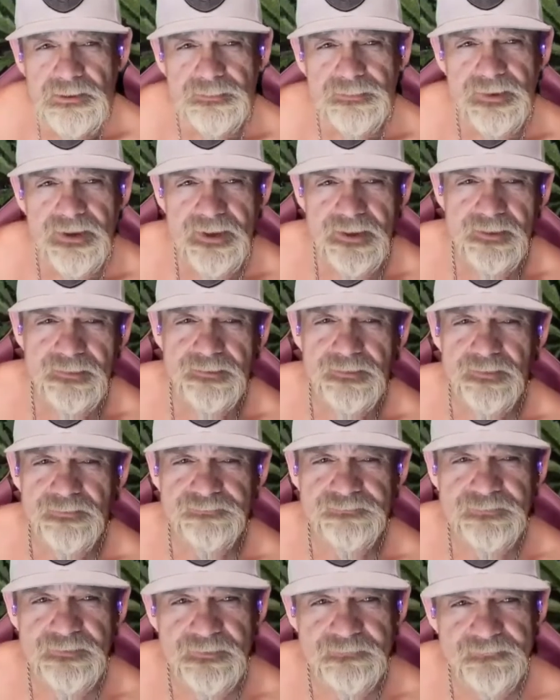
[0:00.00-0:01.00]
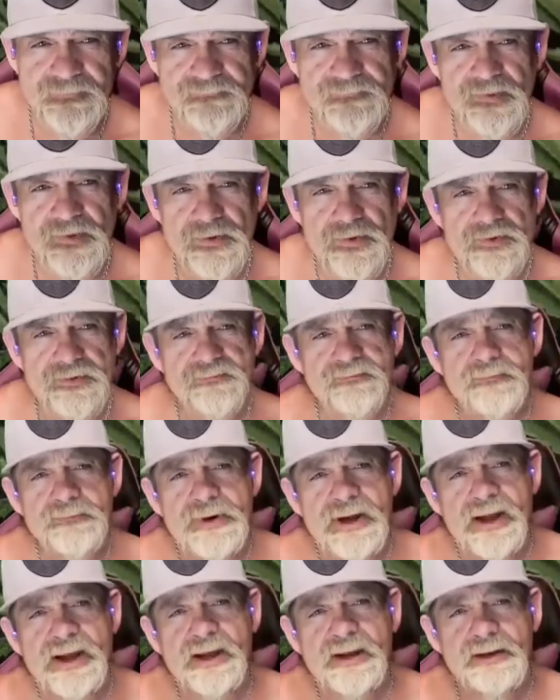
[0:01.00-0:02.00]
I don't know if y'all have ever heard of
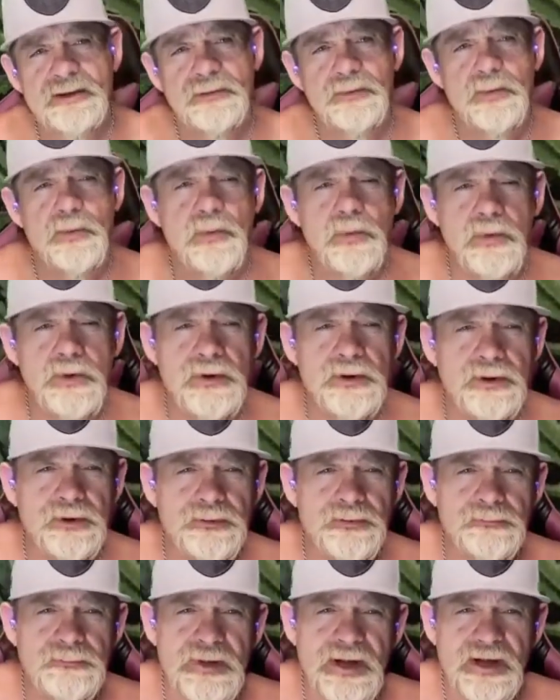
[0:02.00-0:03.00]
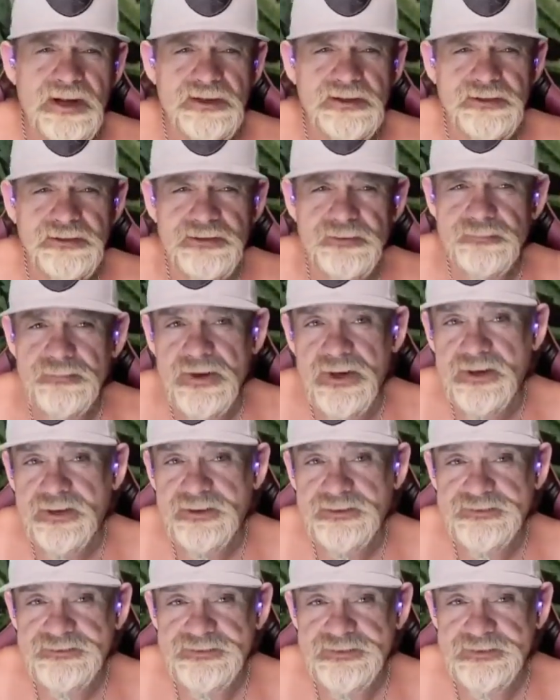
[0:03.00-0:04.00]
Mac 1, Mac
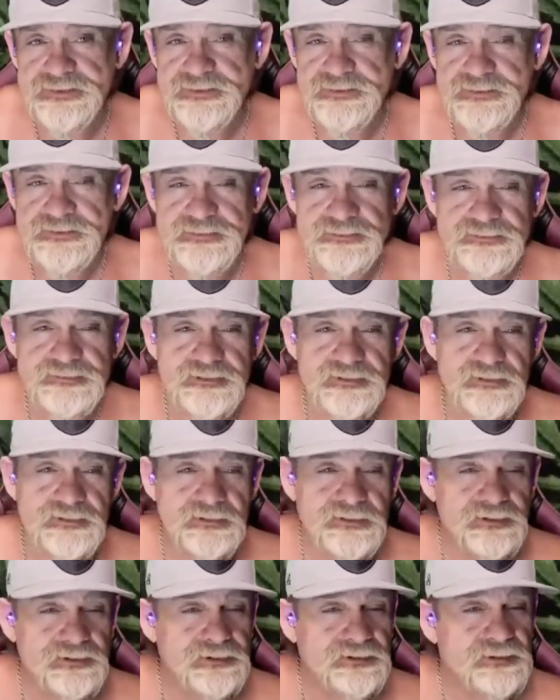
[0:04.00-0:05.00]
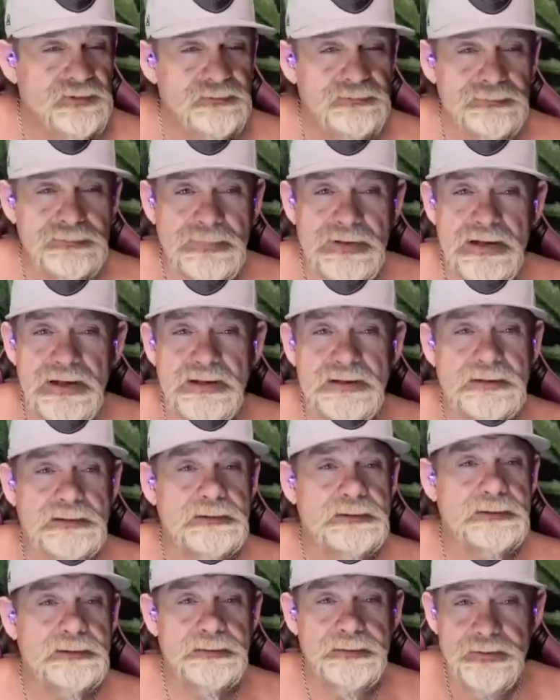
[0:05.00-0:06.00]
and Cheese, Mac
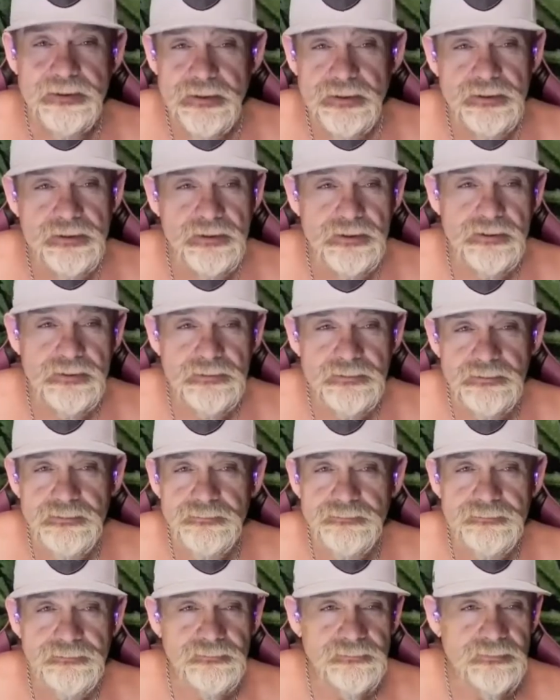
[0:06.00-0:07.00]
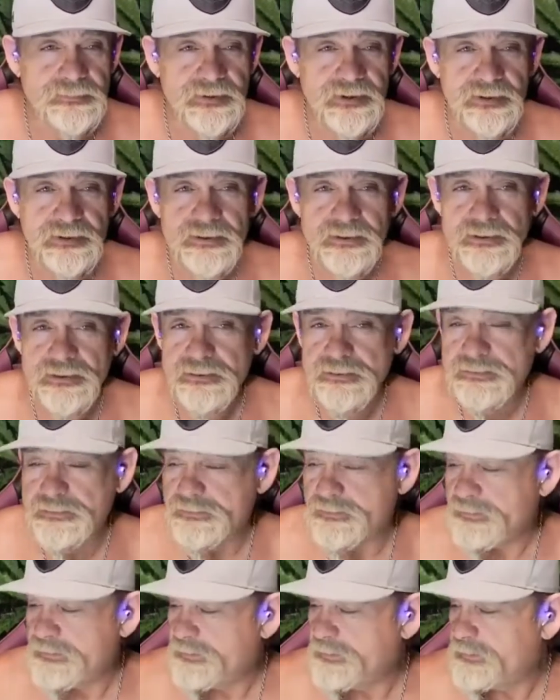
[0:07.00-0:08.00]
Daddy. Man,
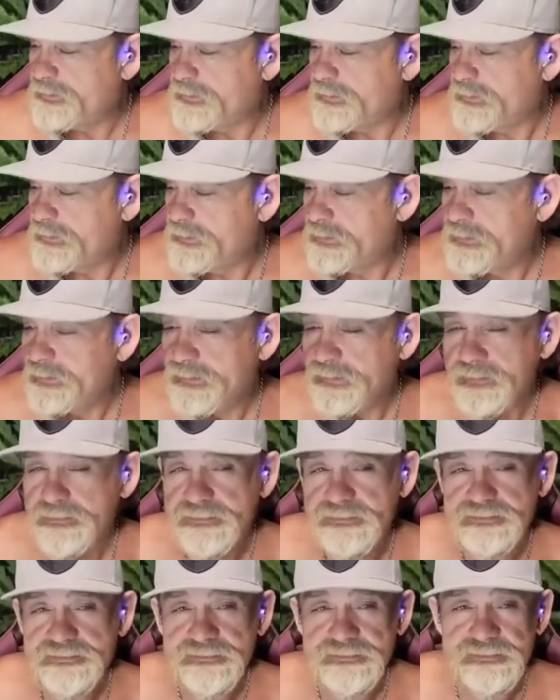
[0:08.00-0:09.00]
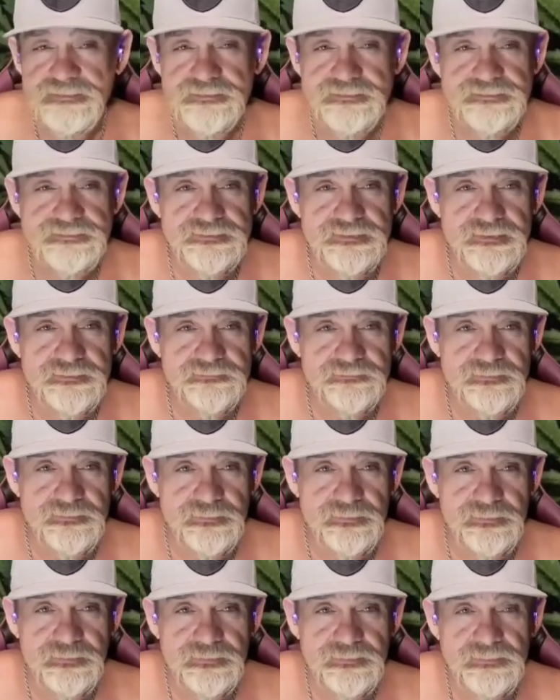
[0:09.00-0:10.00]
some good stuff
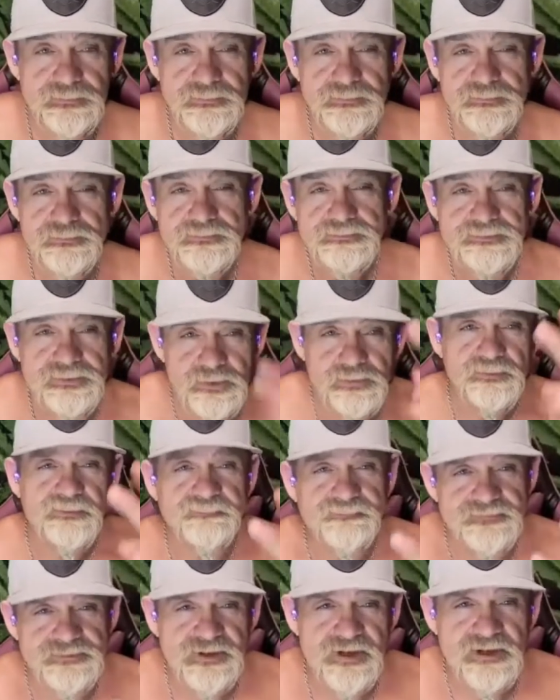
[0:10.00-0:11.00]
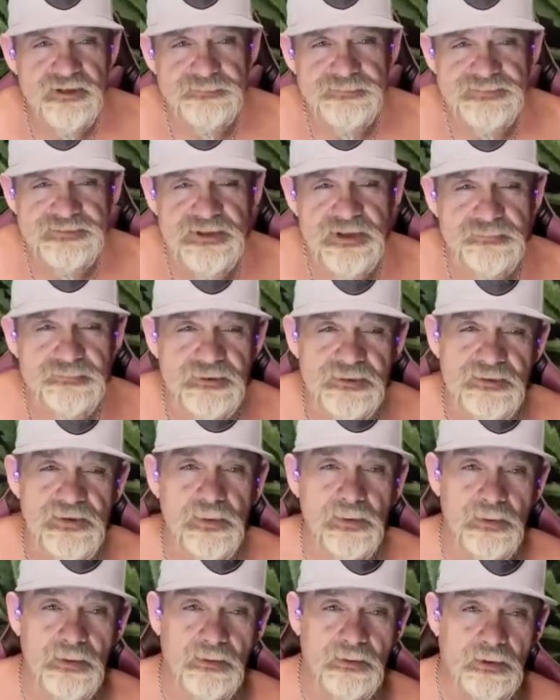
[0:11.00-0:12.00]
though. Two Rivers Cannabis Company,
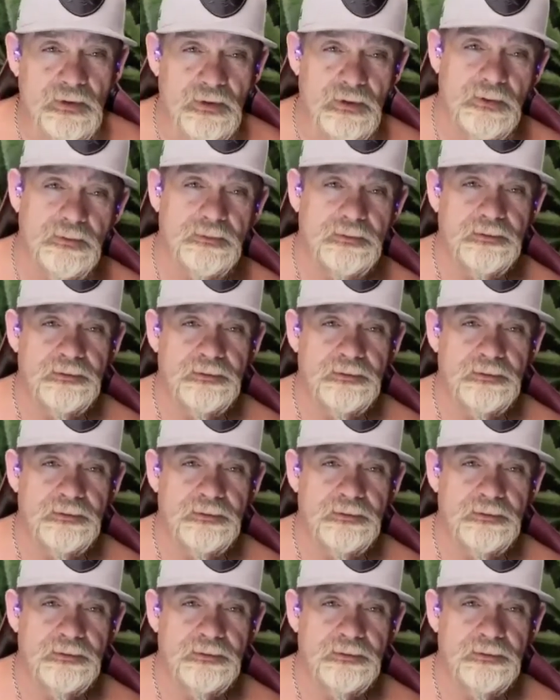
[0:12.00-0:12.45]
Gore, Oklahoma.